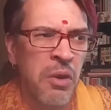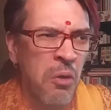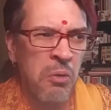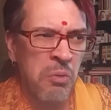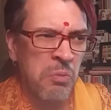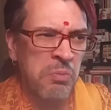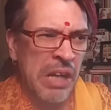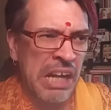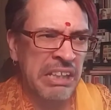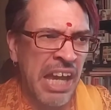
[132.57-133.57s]
O
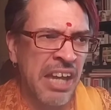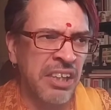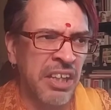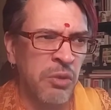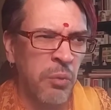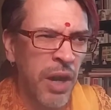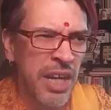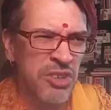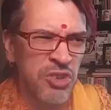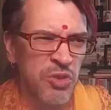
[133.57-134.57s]
Kaikeyi,
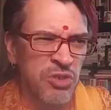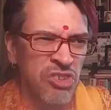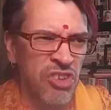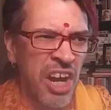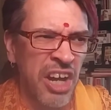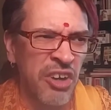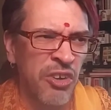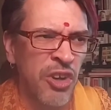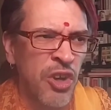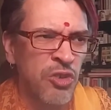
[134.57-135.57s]
why do you desire